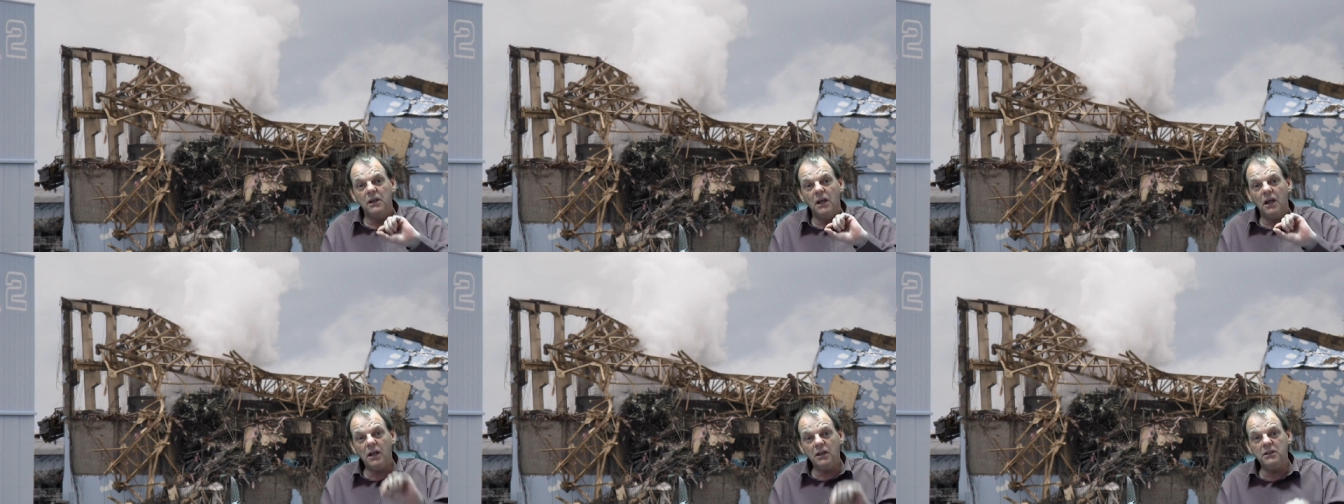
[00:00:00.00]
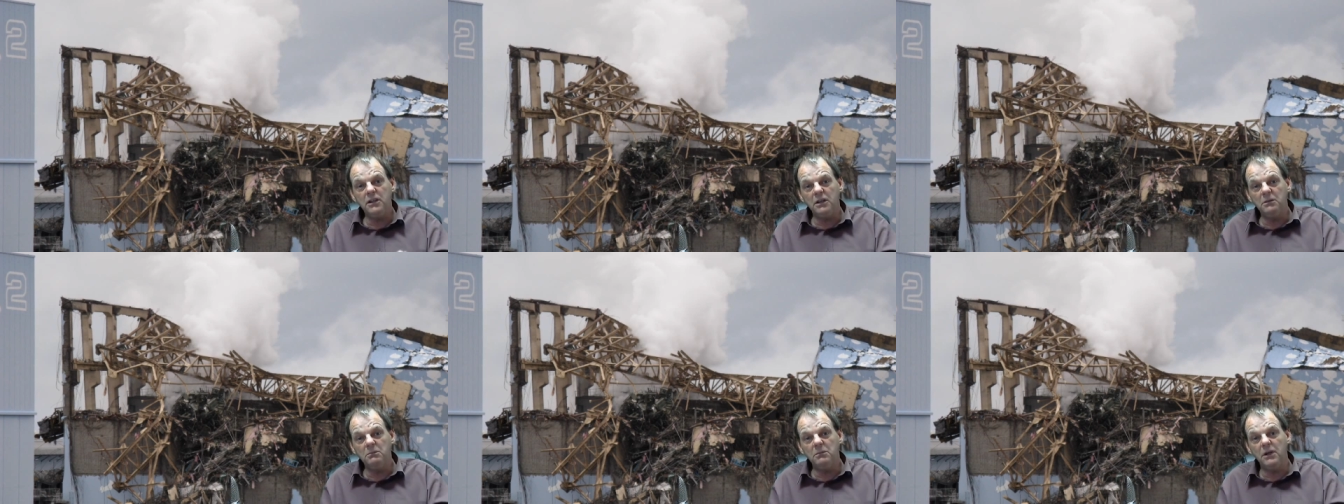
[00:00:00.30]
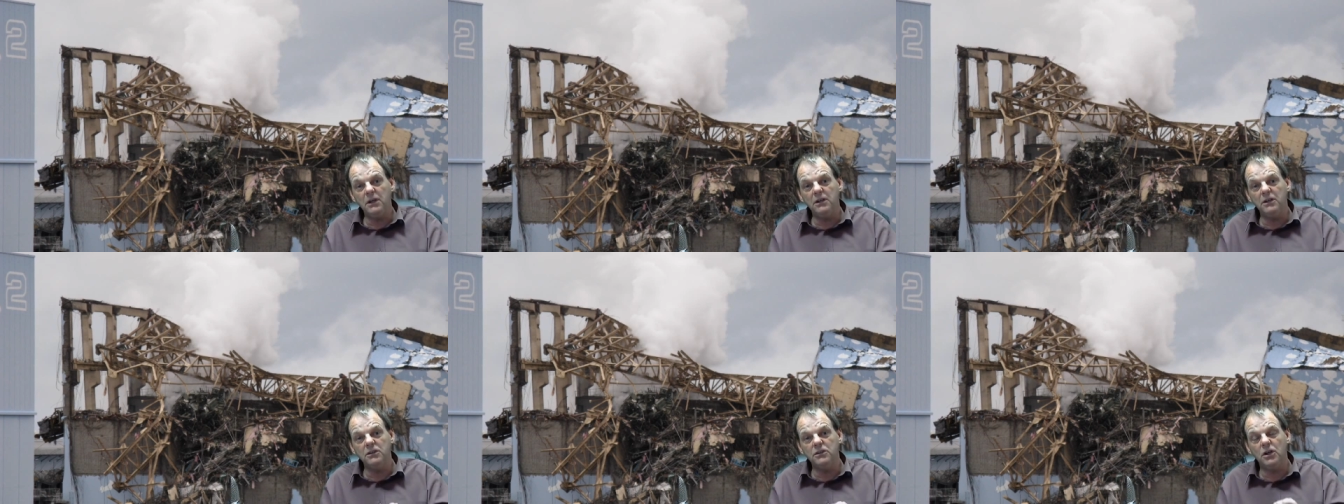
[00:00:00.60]
18
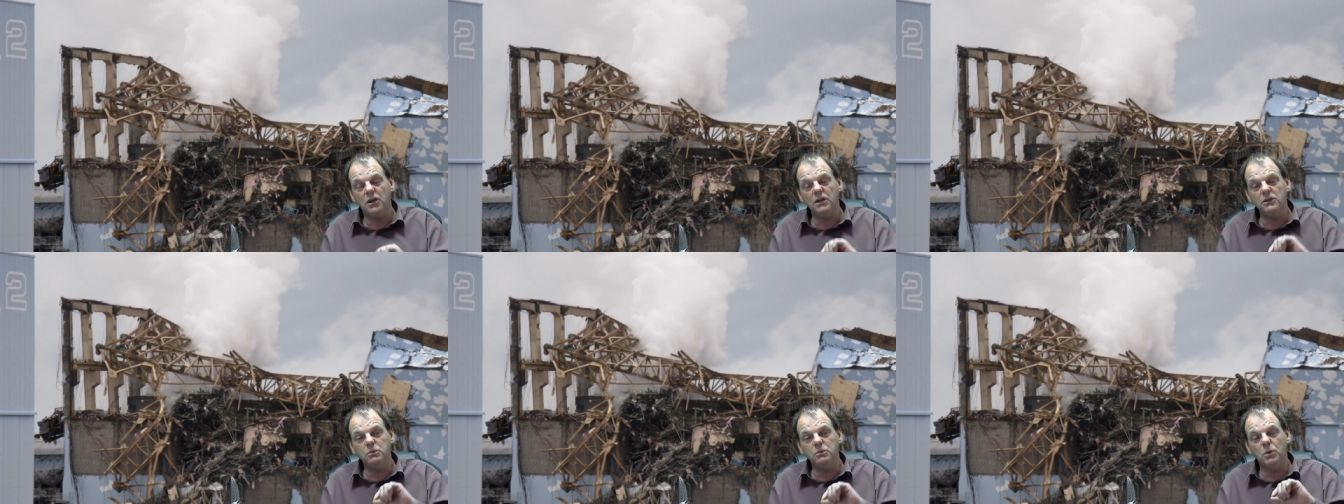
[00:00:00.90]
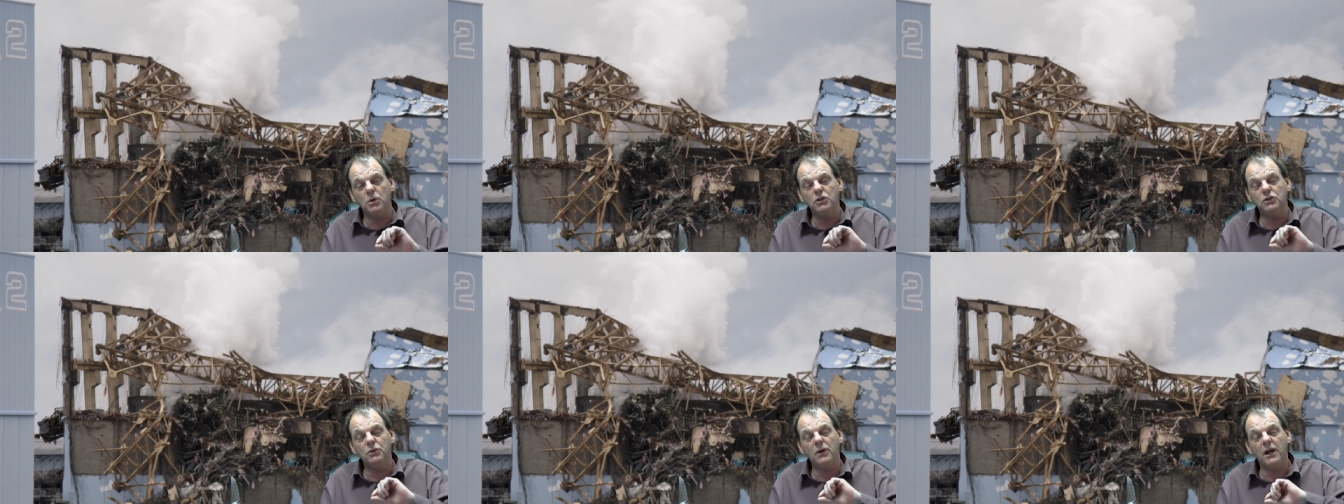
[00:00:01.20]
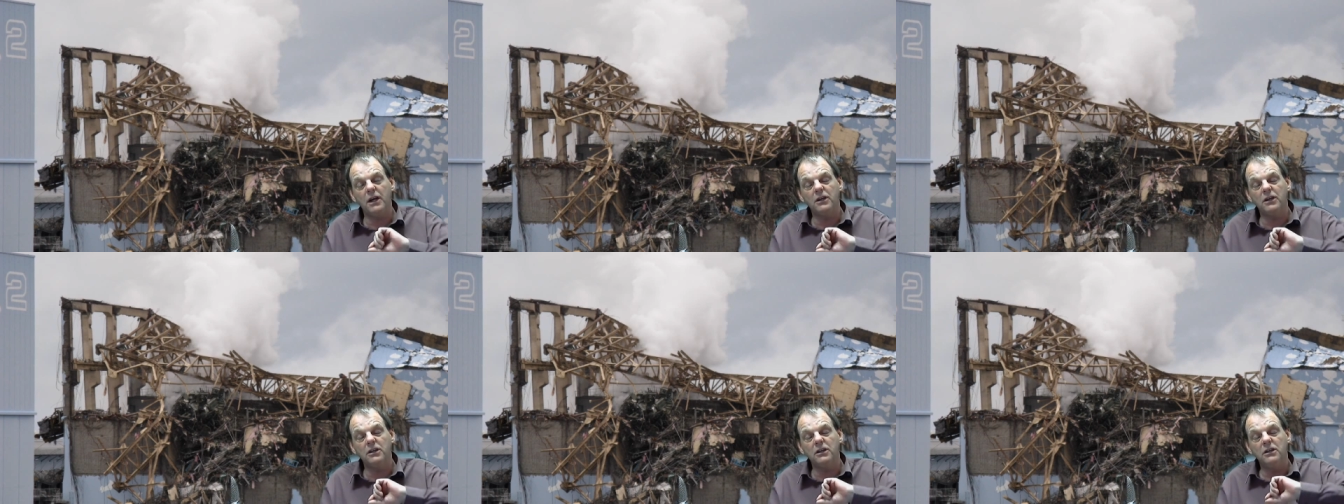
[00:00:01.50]
million times worse,
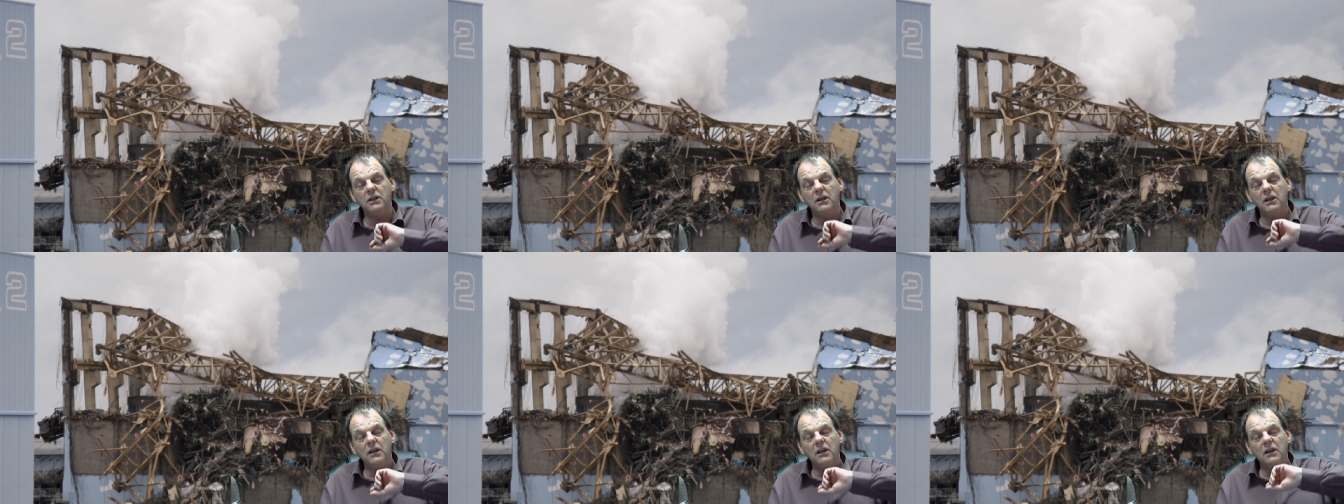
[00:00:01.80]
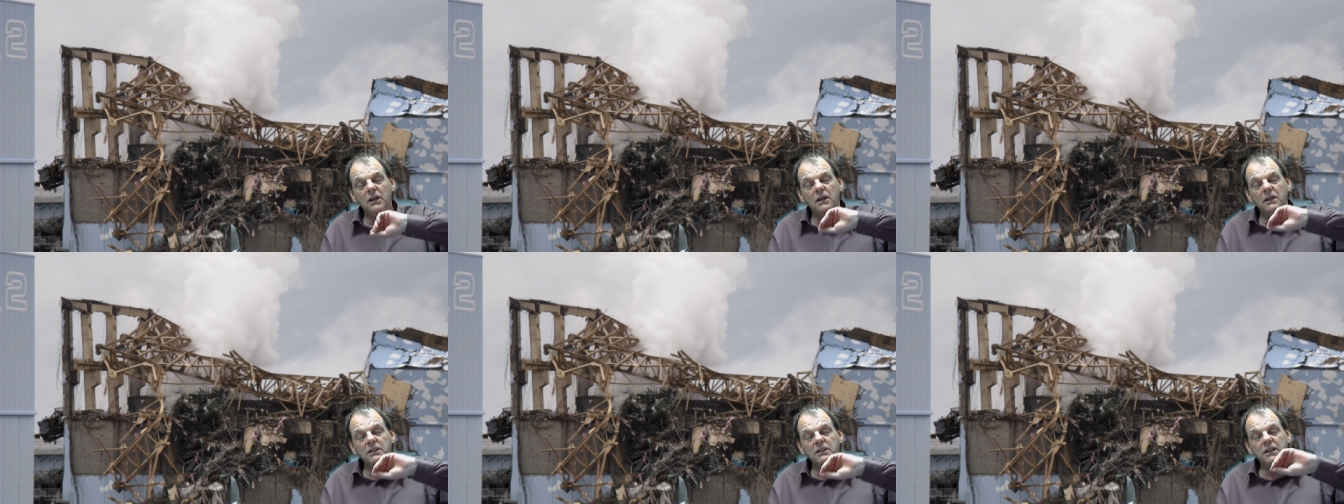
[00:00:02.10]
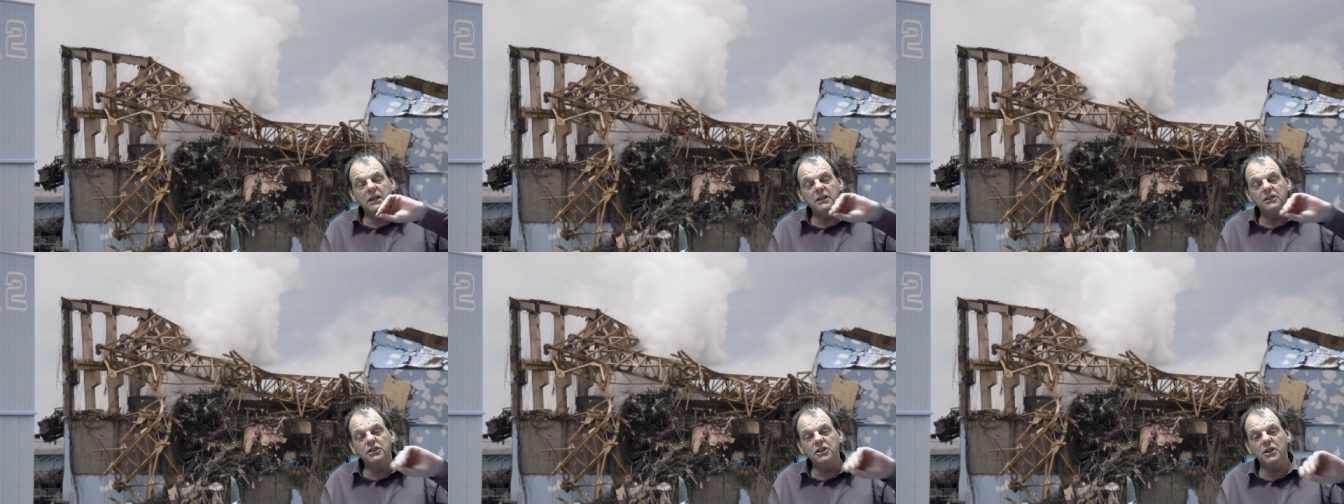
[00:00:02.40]
rather,
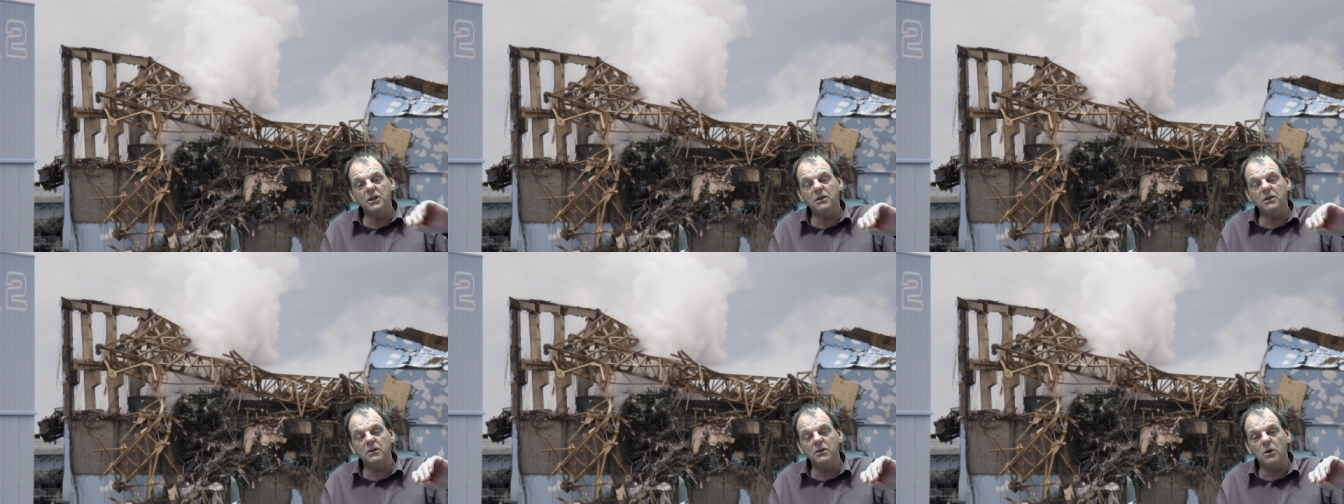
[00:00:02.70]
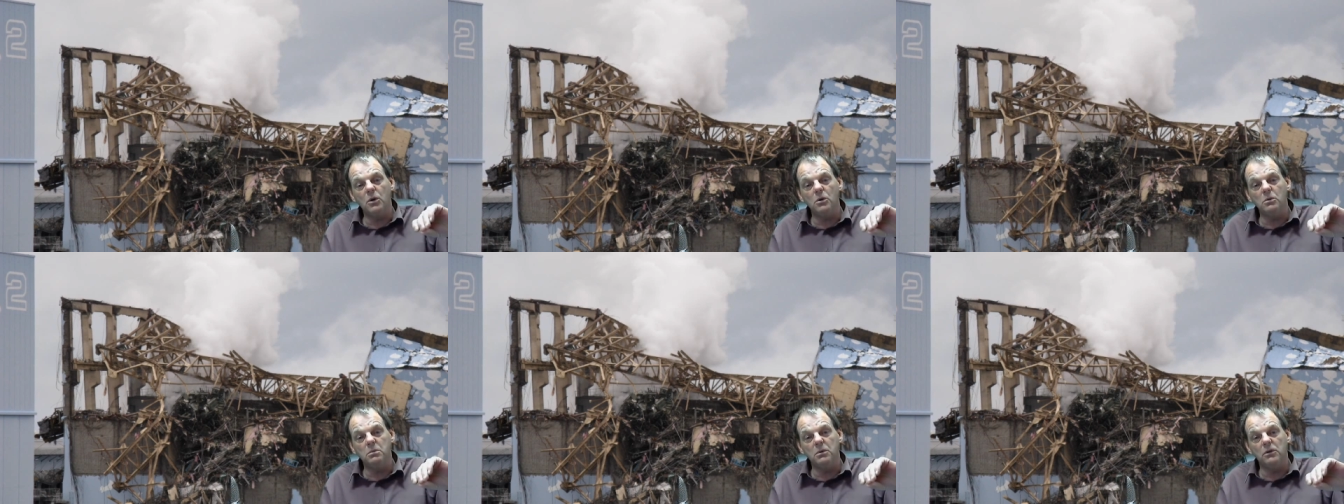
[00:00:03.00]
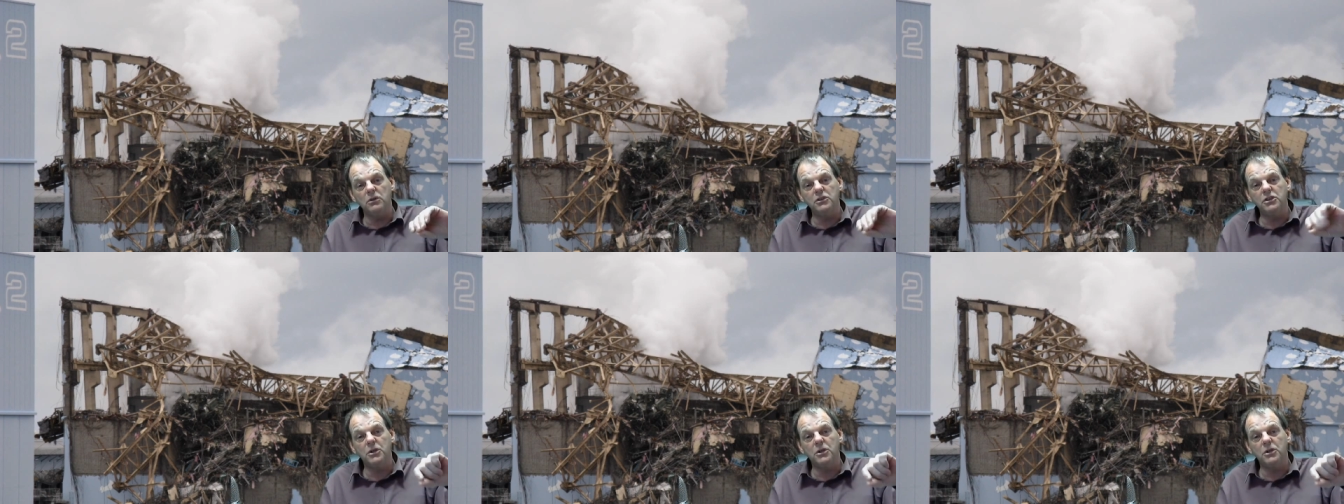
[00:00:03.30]
than Chernobyl.